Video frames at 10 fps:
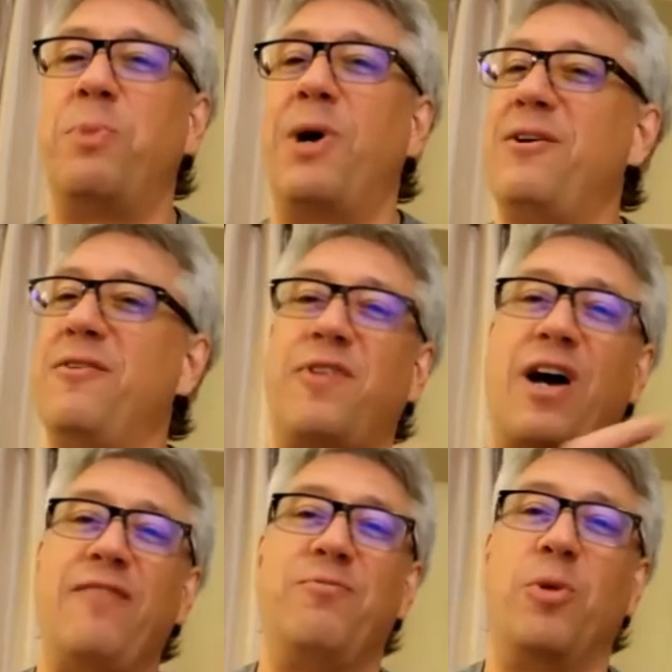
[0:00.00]
button,
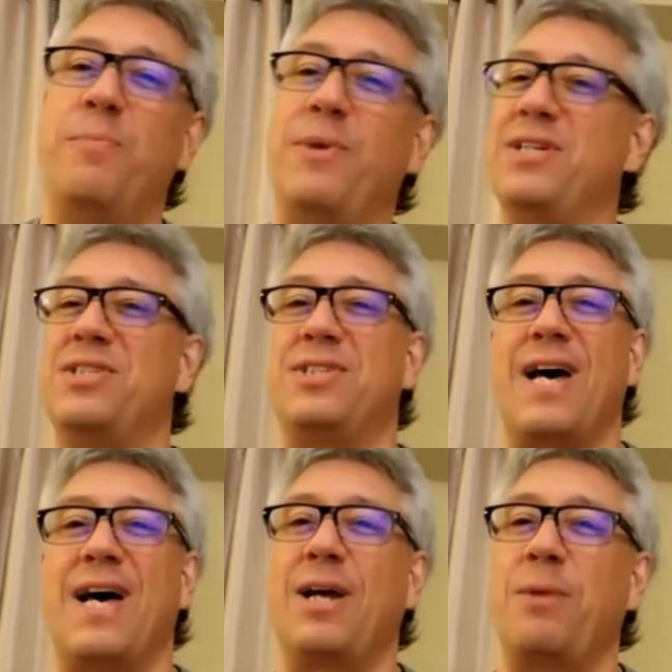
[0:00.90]
5 more minutes,
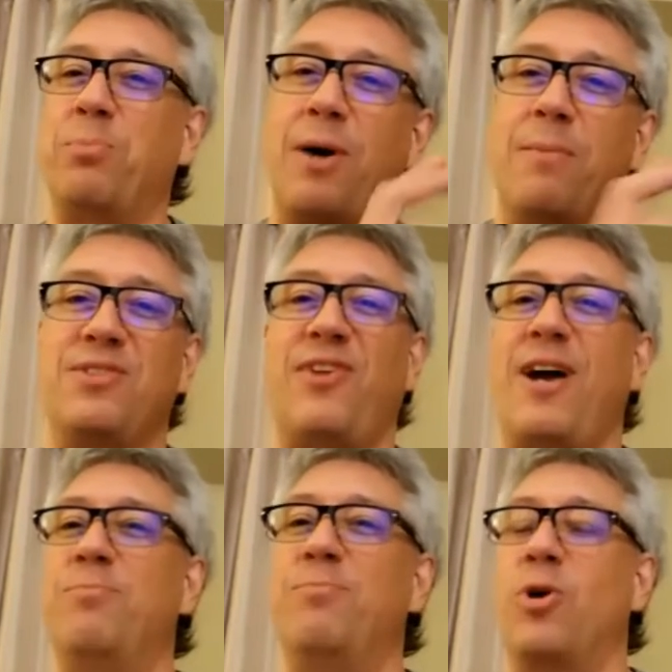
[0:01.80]
Dad, I promise,
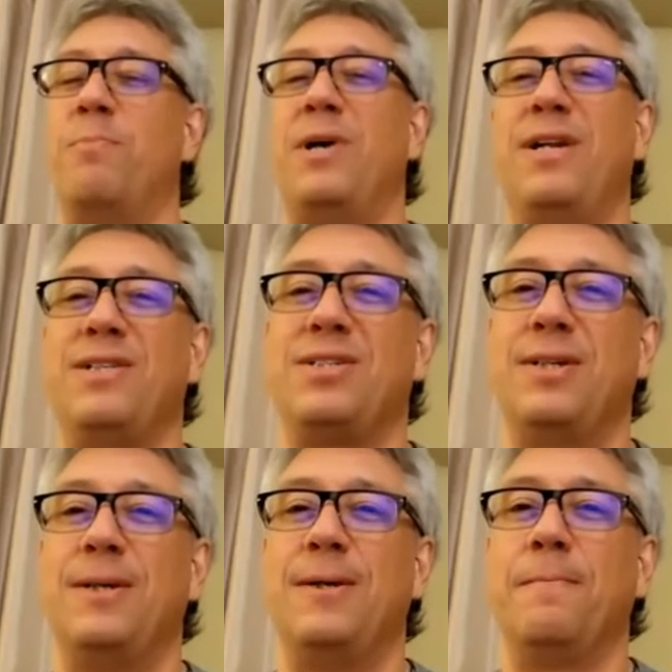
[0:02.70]
5 more minutes.
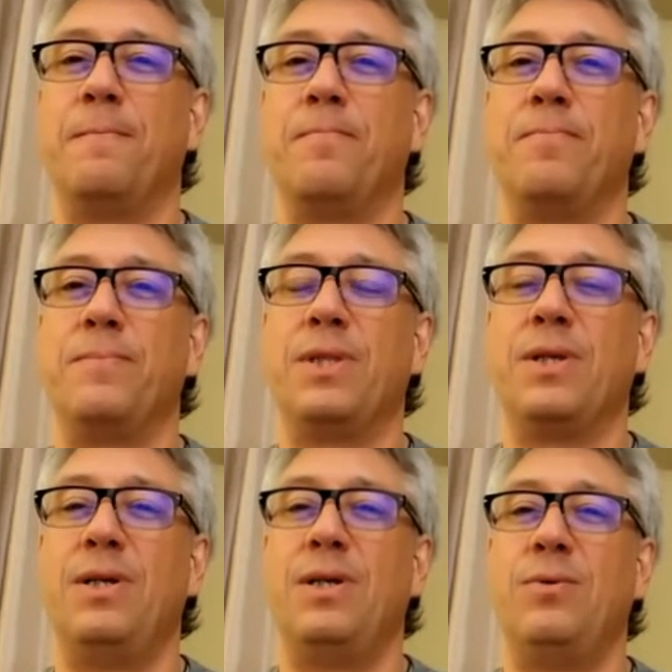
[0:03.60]

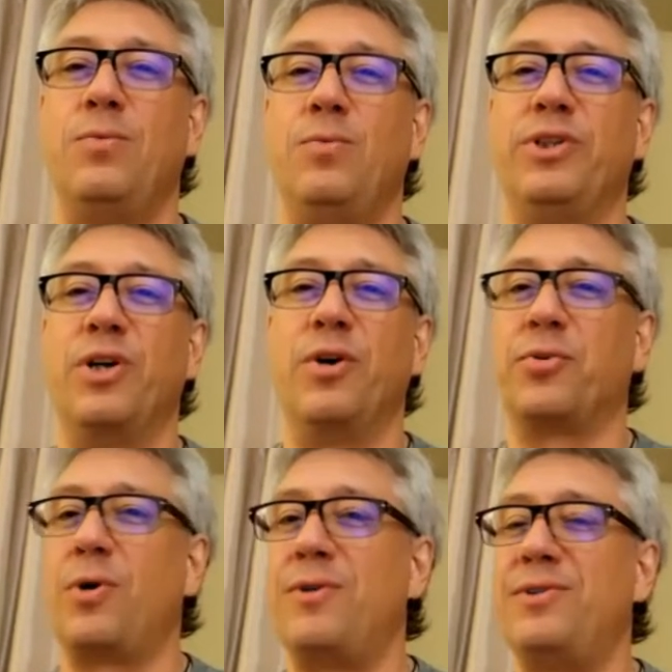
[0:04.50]
We go
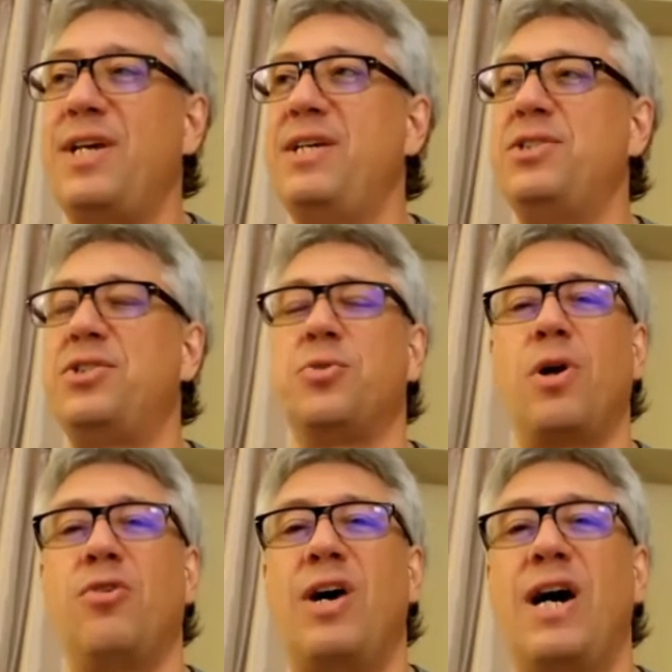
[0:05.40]
through our days, through
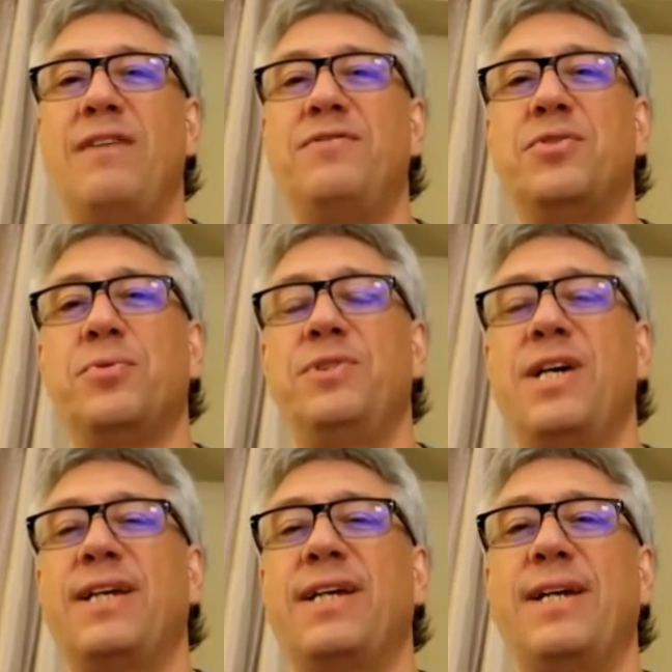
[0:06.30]
our lives, through
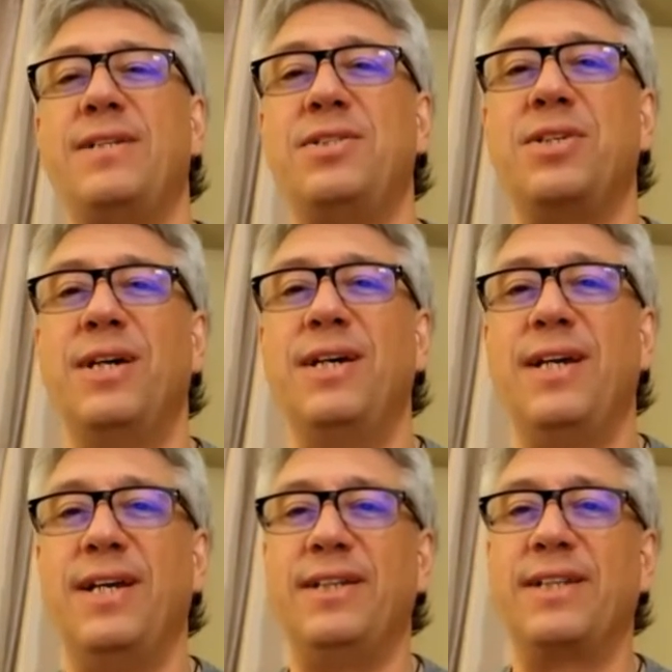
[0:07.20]
decades,
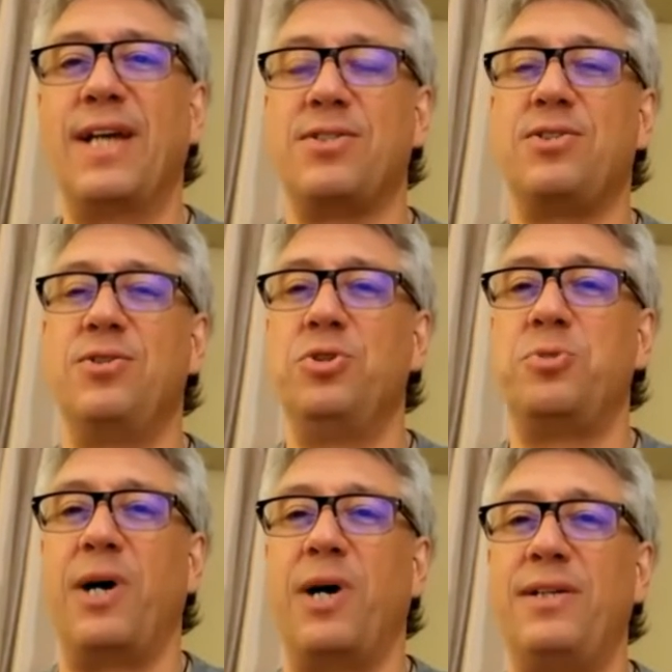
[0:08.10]
hitting that snooze
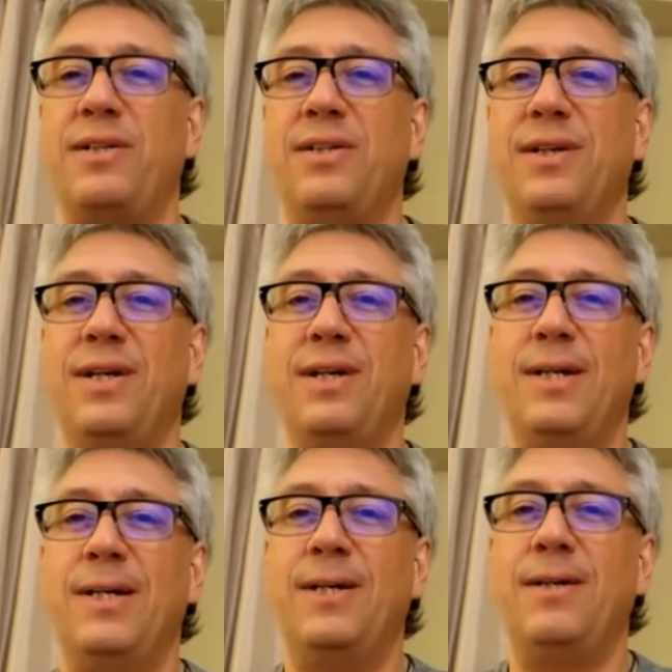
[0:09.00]
button
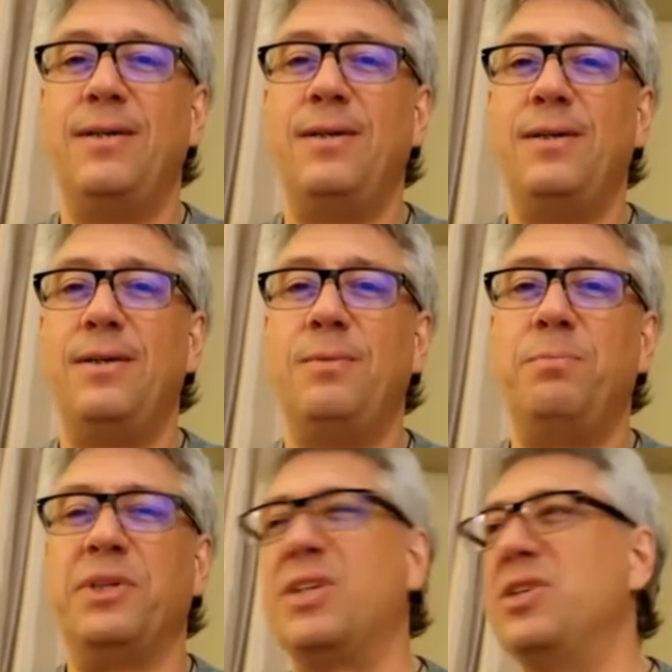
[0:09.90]

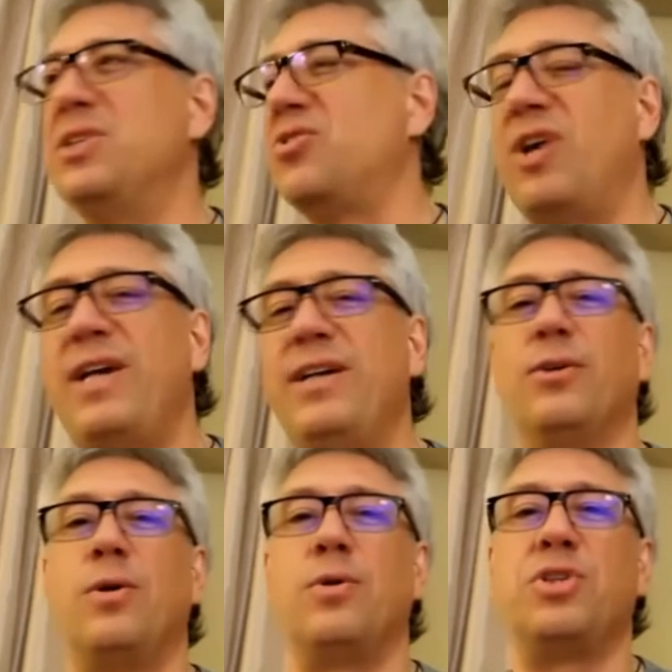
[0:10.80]
because
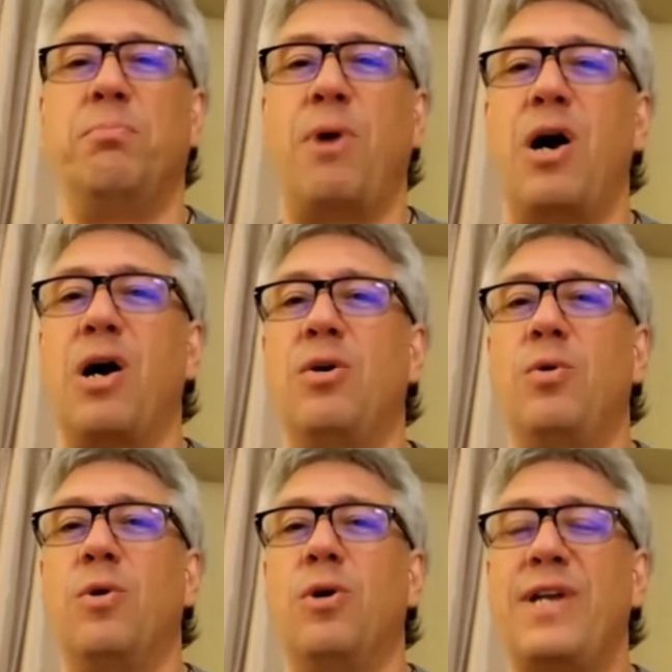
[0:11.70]
later or tomorrow
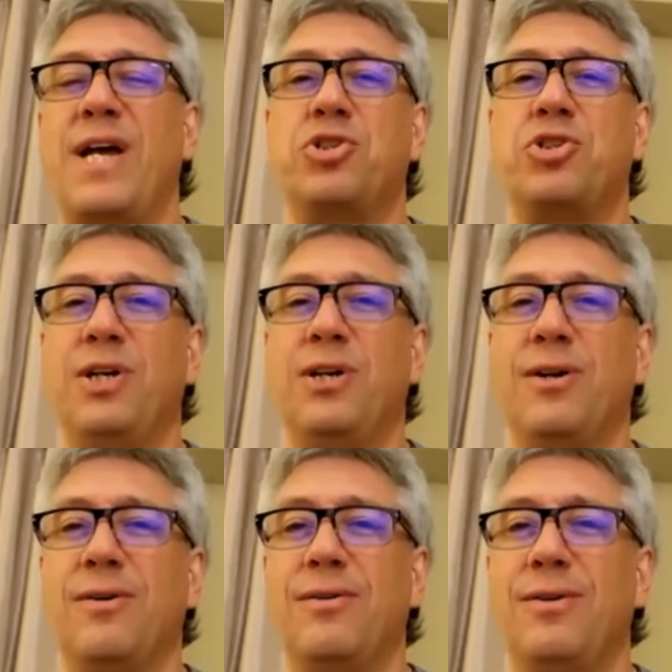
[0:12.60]
or next year,